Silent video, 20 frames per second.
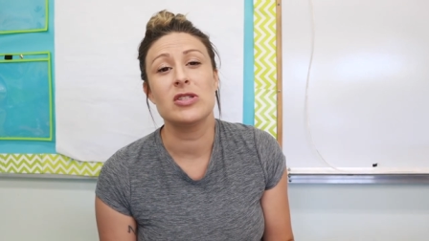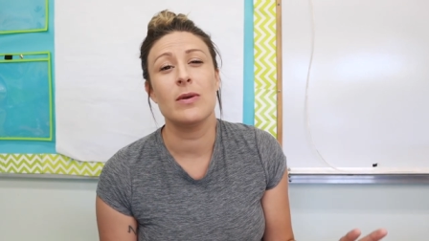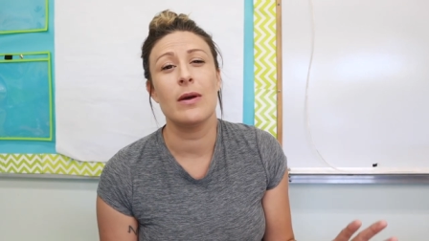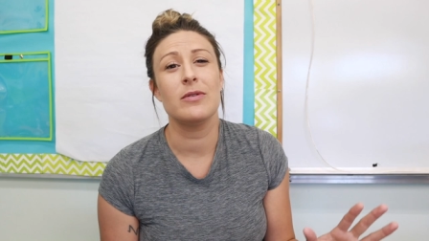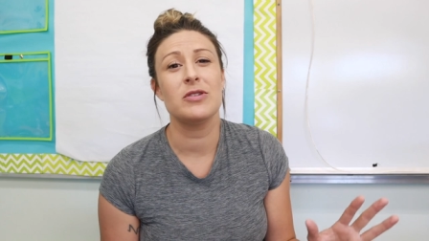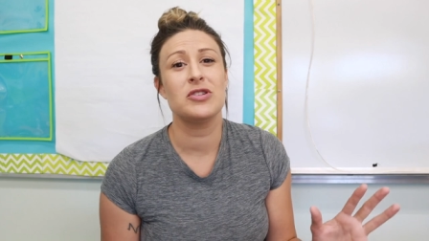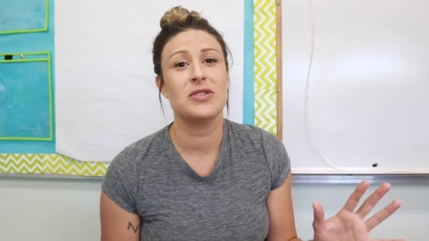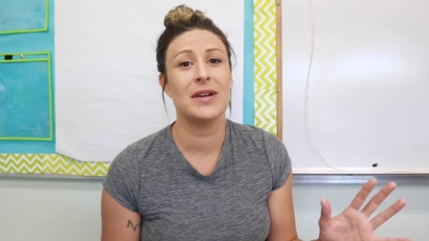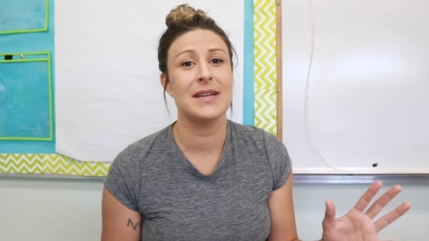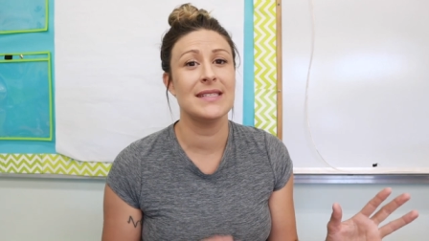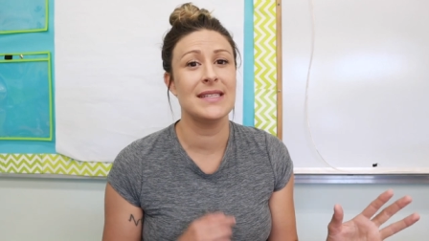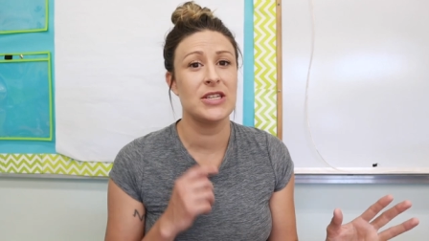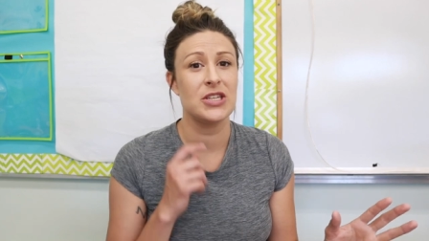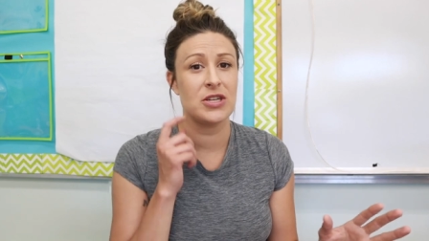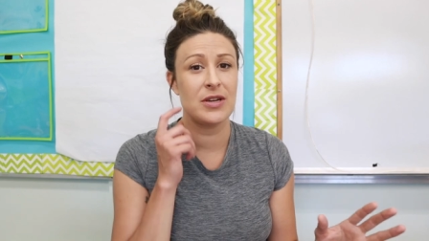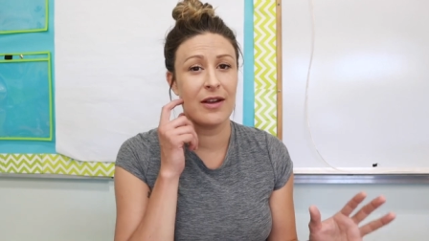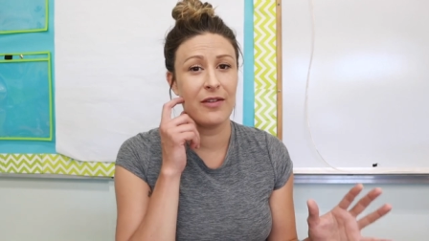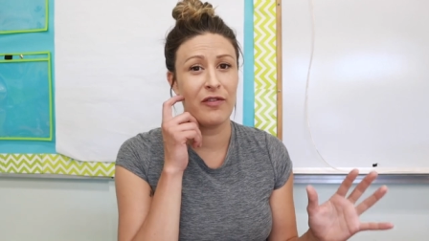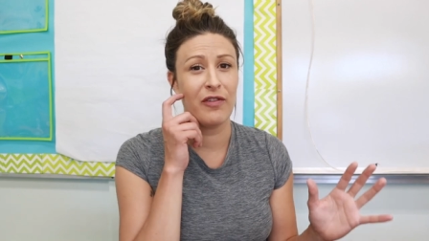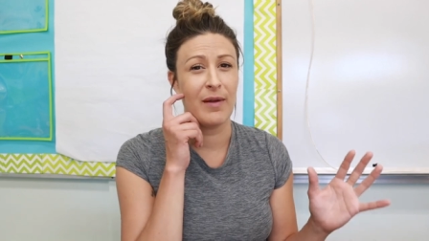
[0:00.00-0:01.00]
so I was
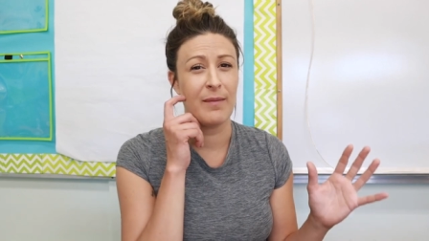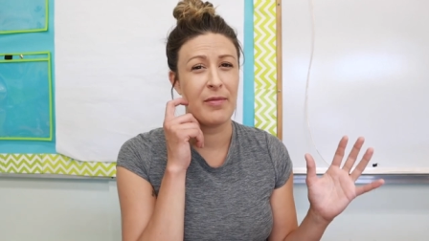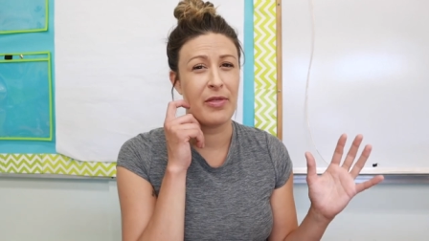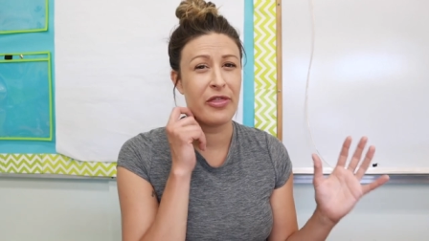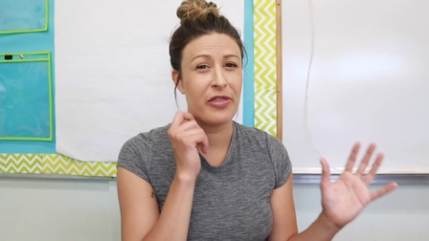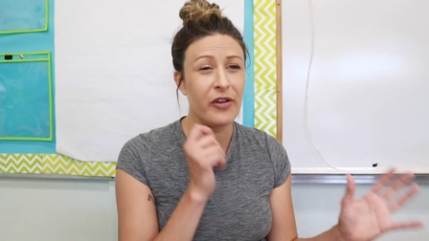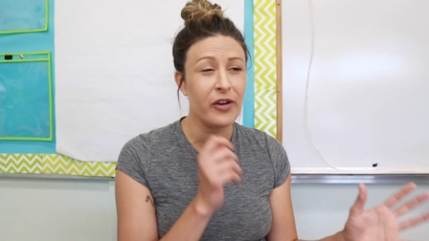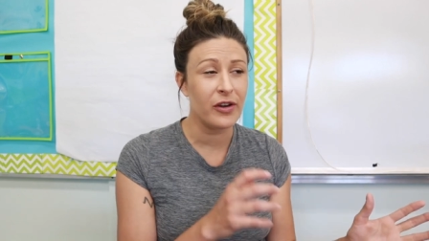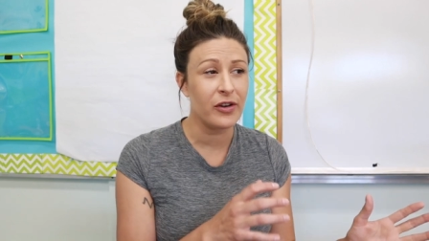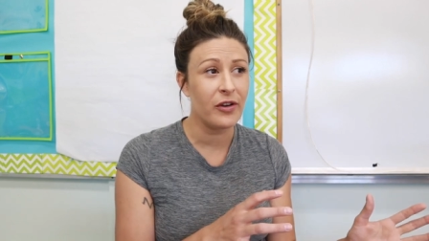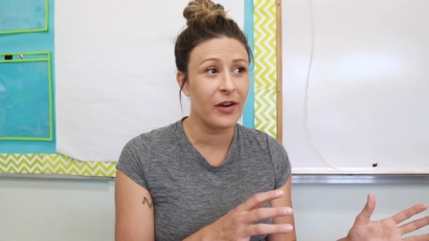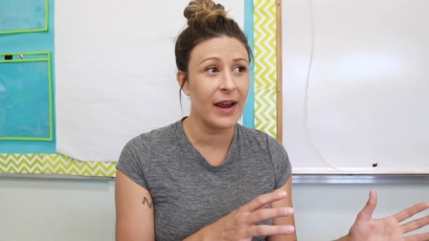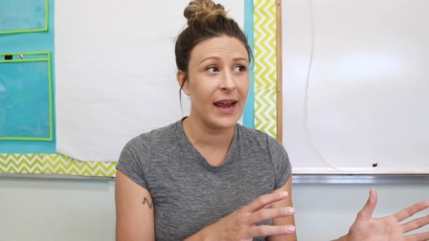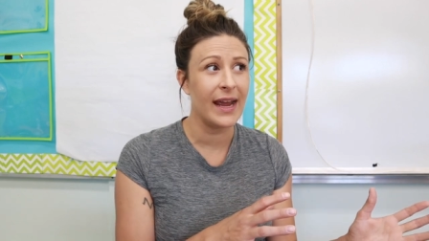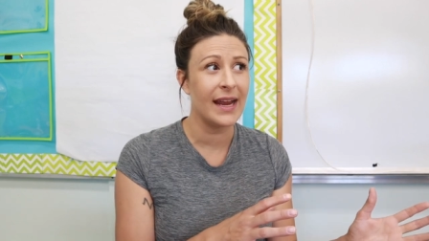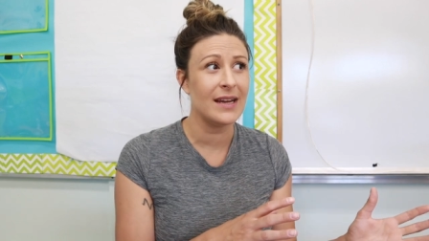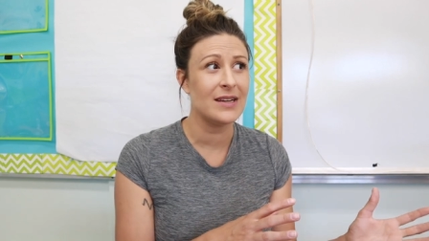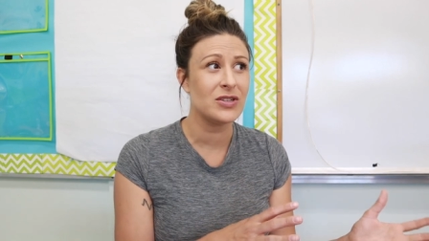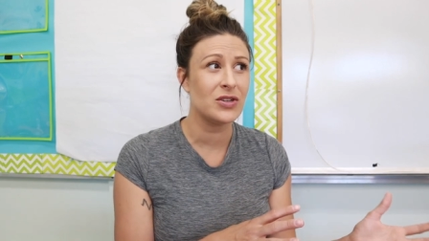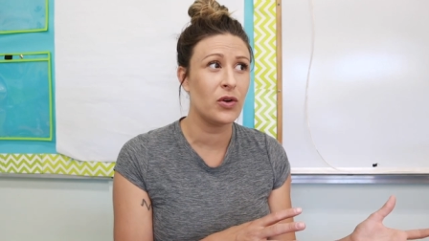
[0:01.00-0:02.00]
transitioning from third
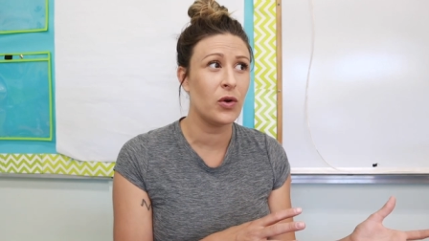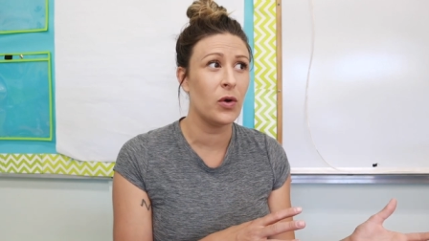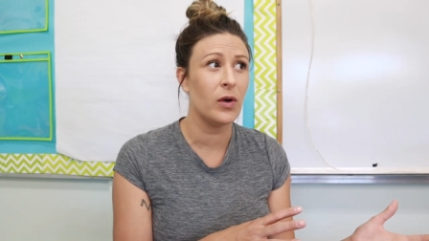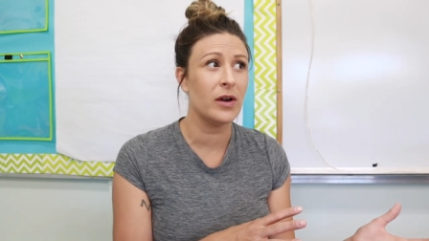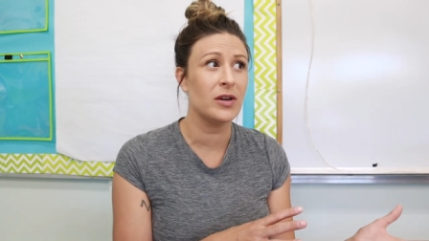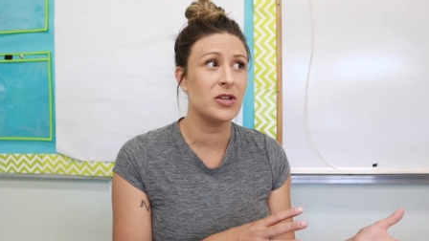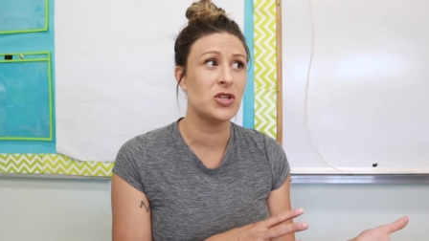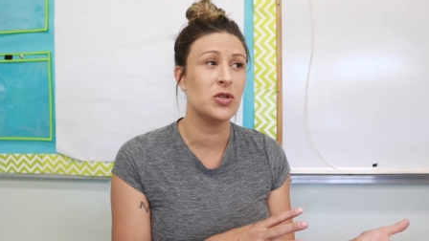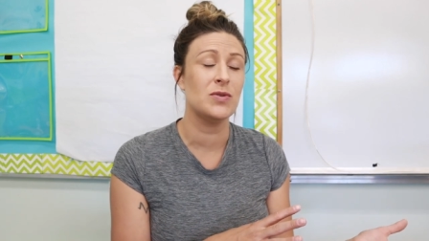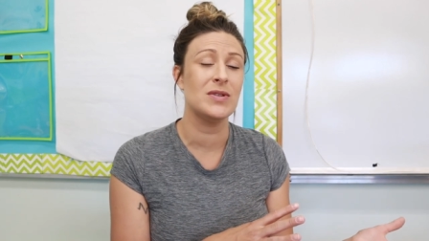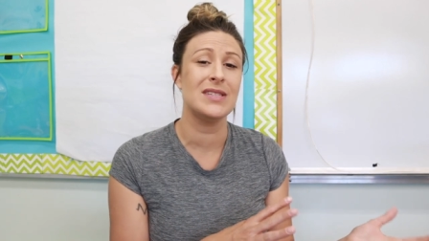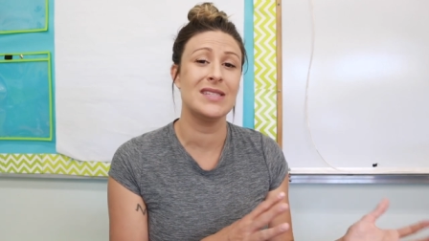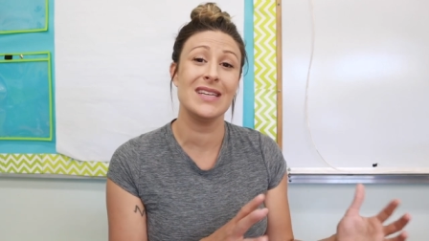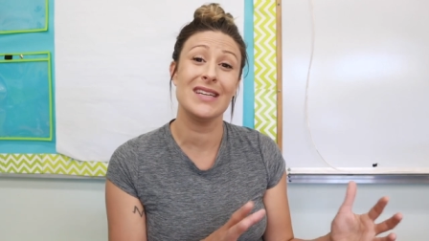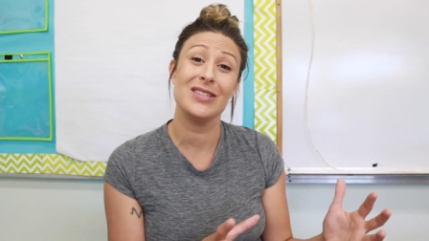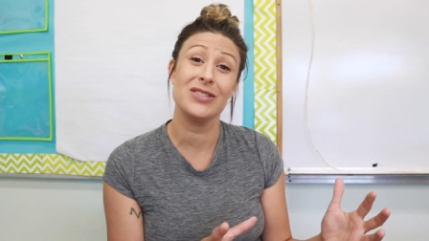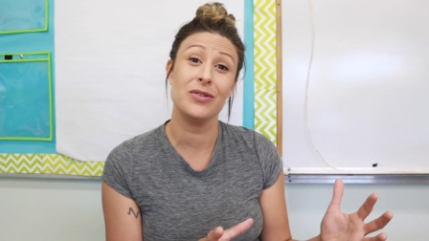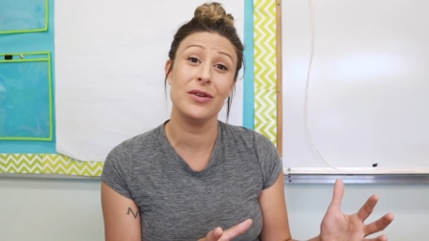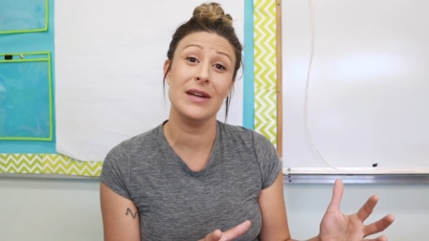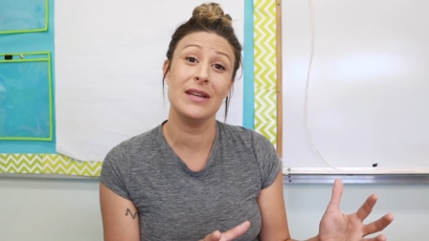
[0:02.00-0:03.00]
grade decor to
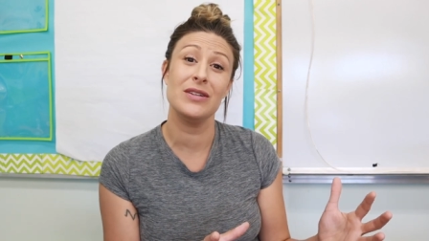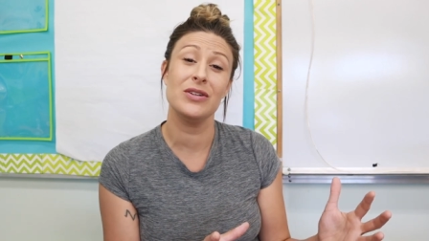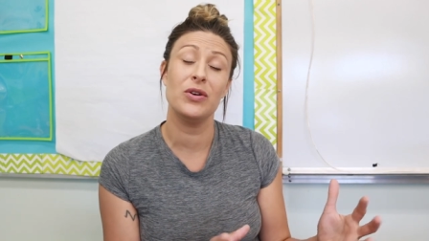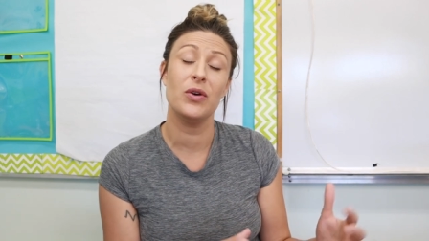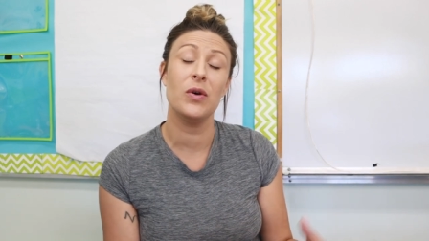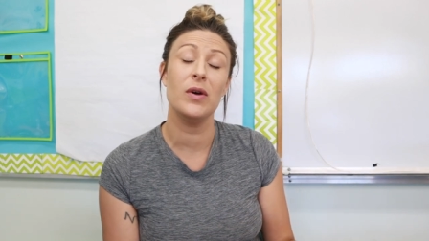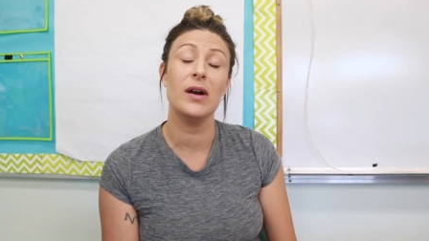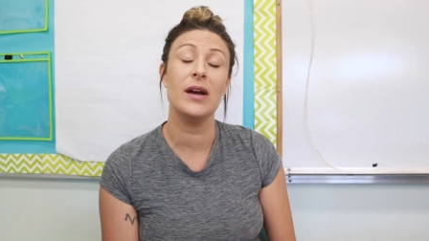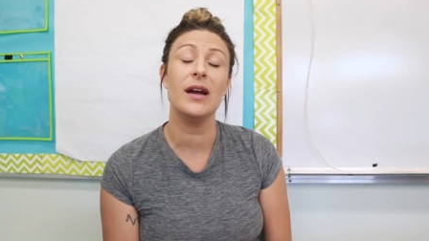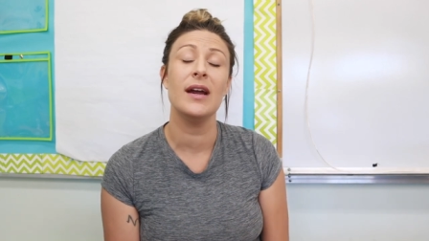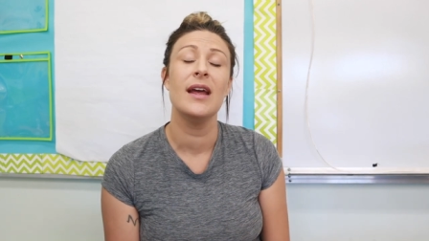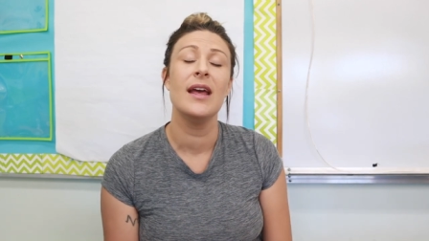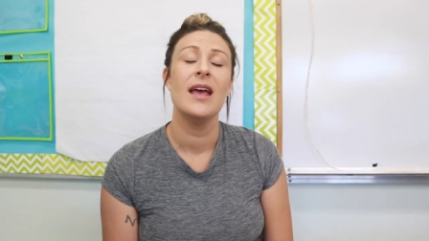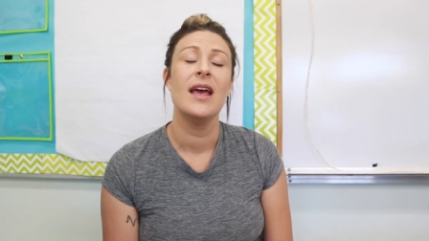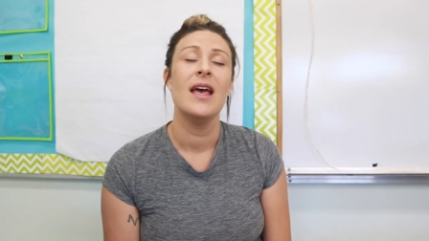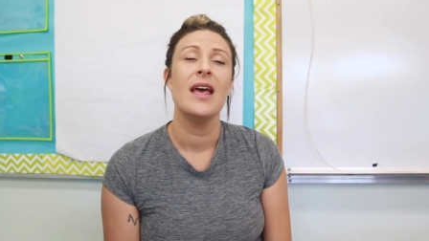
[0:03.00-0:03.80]
sixth grade decor,